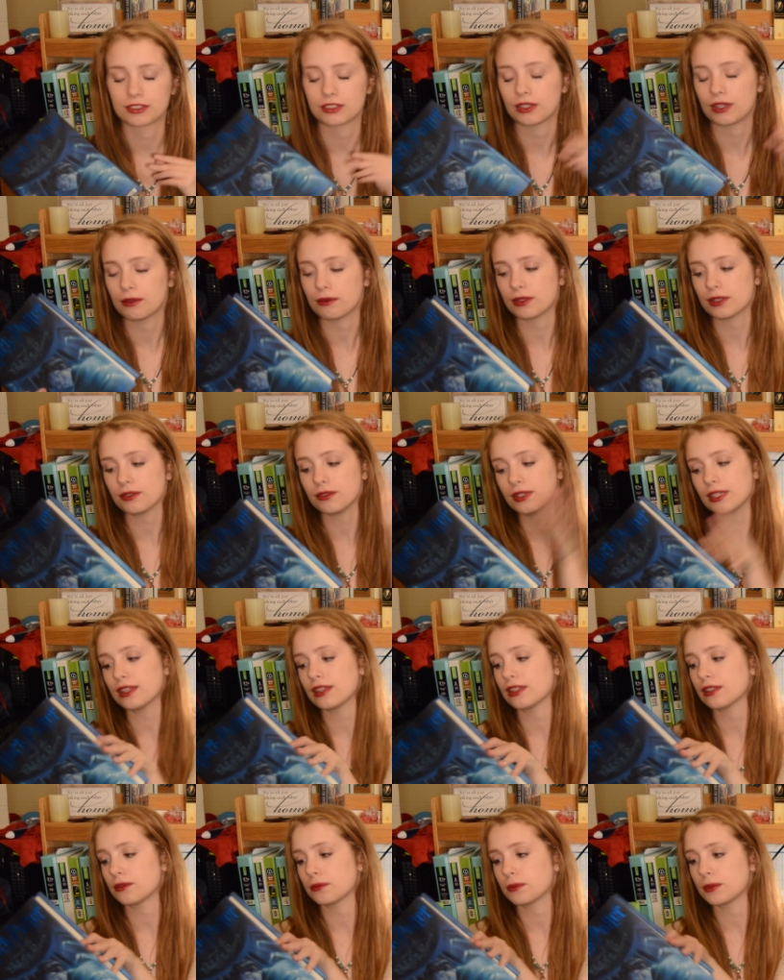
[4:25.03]
So I want to
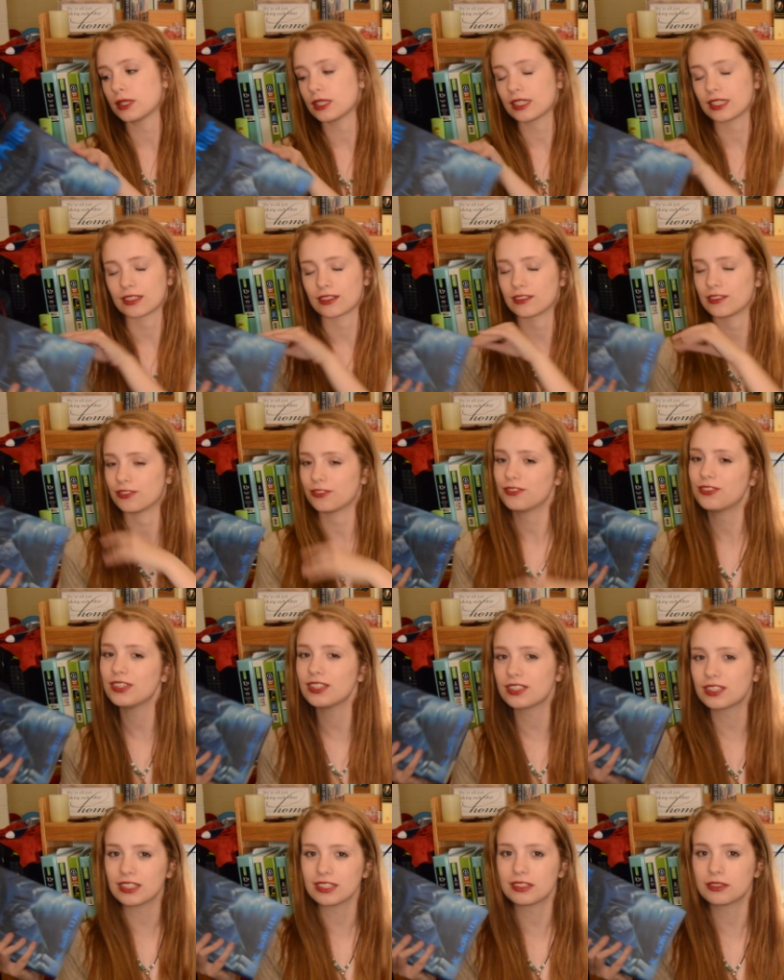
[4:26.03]
read this book. It's the
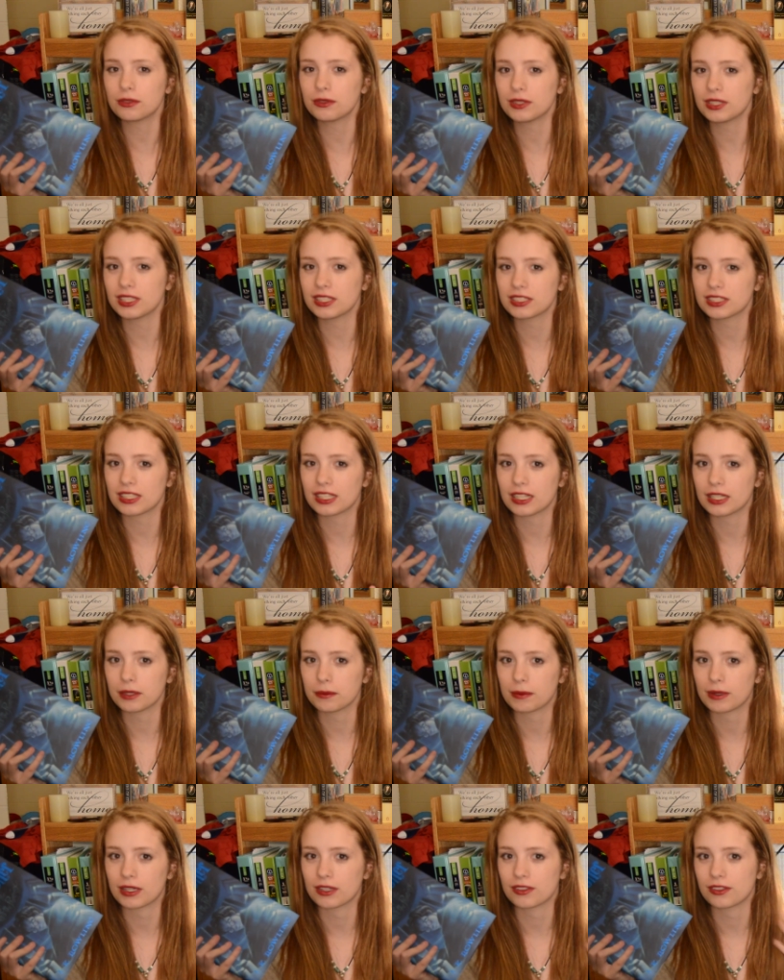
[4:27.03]
fifth continuation of
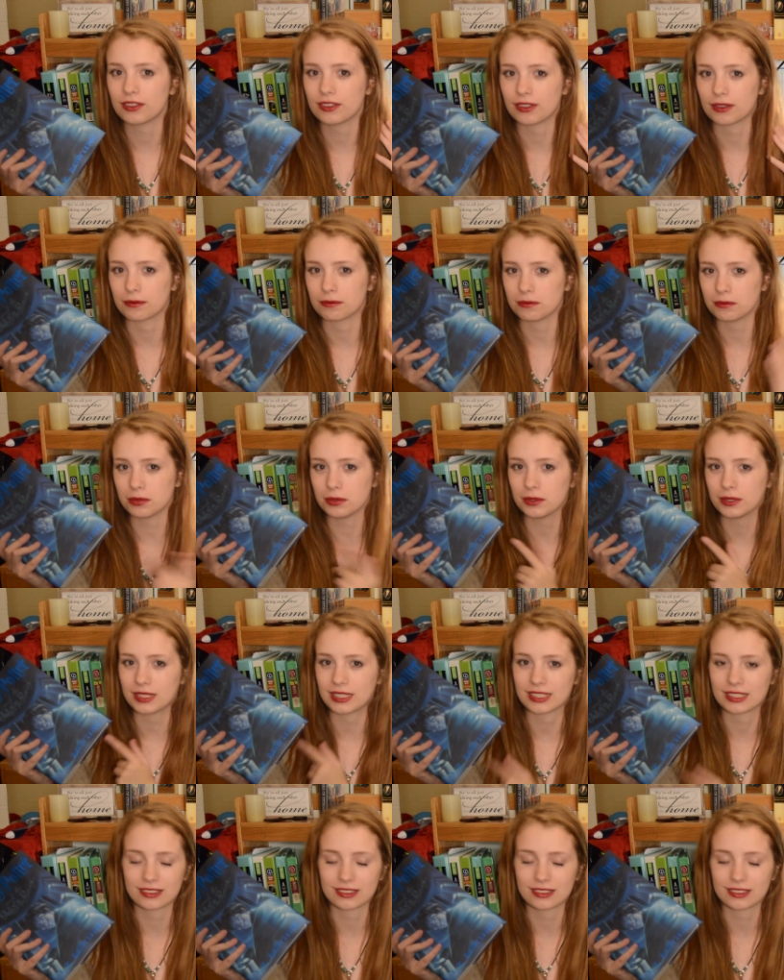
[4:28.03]
Harry Potter series. I'm pretty